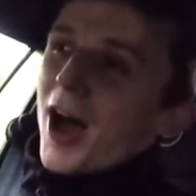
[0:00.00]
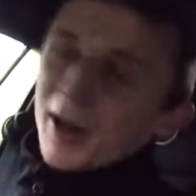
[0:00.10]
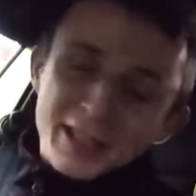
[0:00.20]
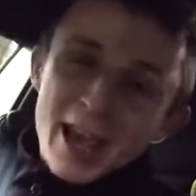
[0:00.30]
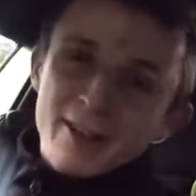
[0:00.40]

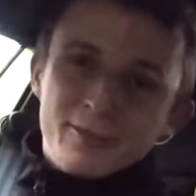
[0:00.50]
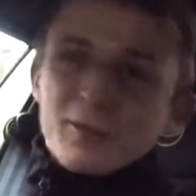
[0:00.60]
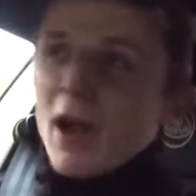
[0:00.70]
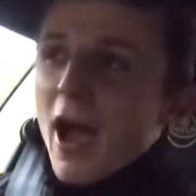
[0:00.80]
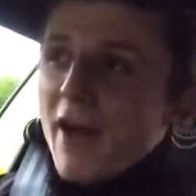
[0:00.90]
again,
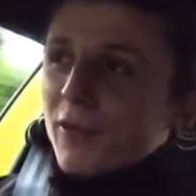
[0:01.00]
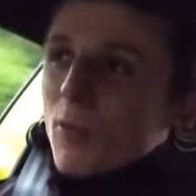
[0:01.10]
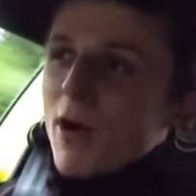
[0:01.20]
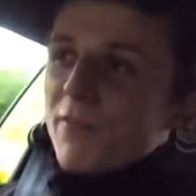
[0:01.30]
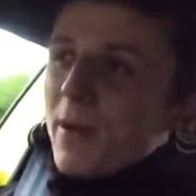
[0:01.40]
having
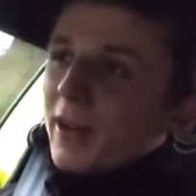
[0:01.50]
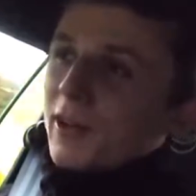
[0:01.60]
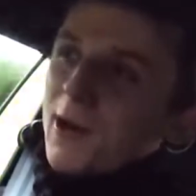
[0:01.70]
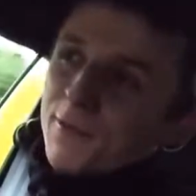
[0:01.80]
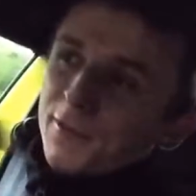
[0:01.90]
worked for Bell
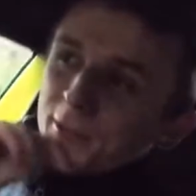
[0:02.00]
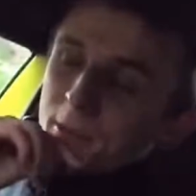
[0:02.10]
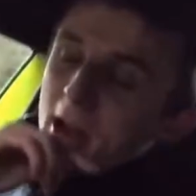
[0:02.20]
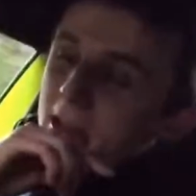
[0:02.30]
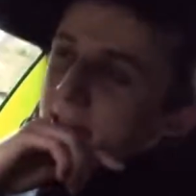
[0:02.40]
Colvill for the
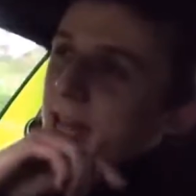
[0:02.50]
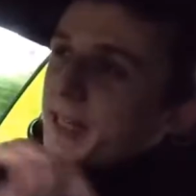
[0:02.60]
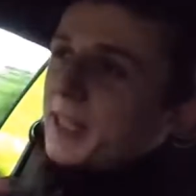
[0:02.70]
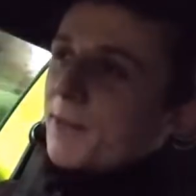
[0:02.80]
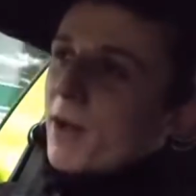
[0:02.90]
past
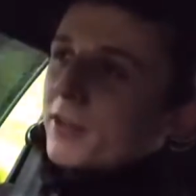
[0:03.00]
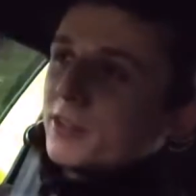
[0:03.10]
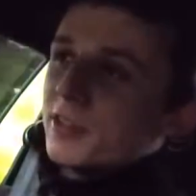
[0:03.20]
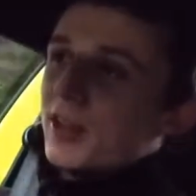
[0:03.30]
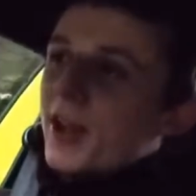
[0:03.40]
18 months
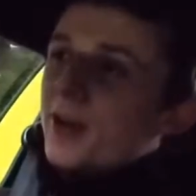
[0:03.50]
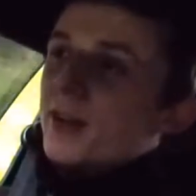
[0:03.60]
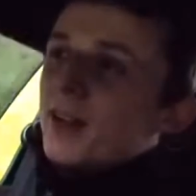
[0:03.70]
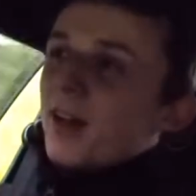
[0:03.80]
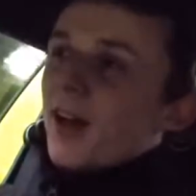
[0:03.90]
or so,
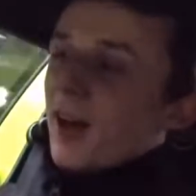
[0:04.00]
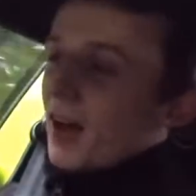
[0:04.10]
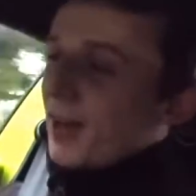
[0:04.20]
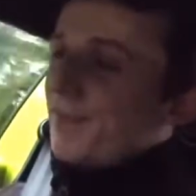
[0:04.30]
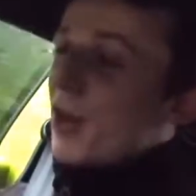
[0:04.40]

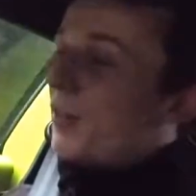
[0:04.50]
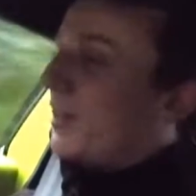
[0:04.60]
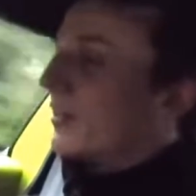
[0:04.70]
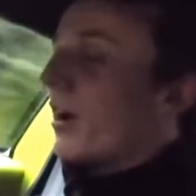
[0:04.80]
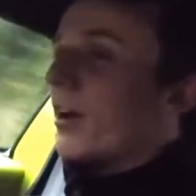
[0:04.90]
I know
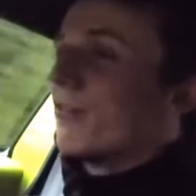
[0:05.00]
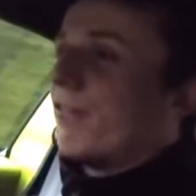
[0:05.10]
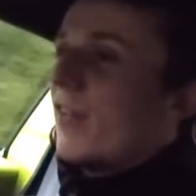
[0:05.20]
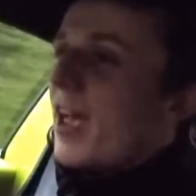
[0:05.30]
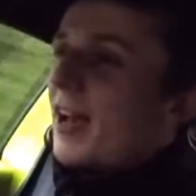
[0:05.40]
these cars
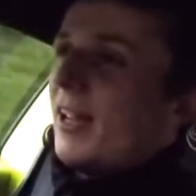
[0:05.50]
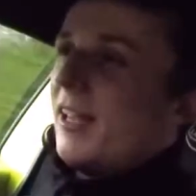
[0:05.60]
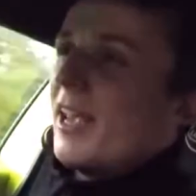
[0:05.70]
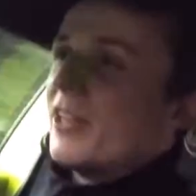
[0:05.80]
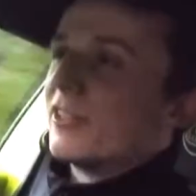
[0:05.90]
fairly
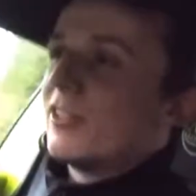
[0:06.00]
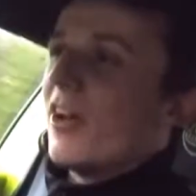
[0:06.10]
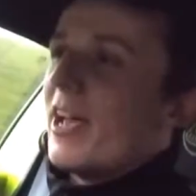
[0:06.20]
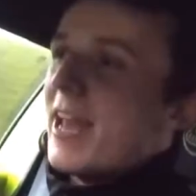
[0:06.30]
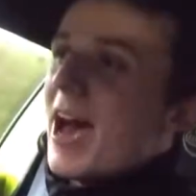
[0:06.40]

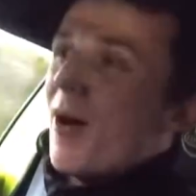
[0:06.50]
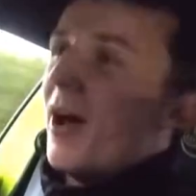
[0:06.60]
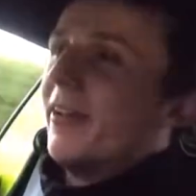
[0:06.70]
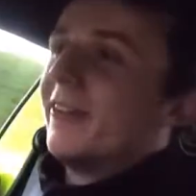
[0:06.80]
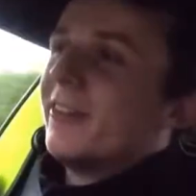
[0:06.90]
inside out,
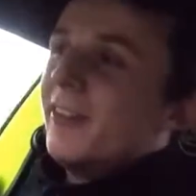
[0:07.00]
and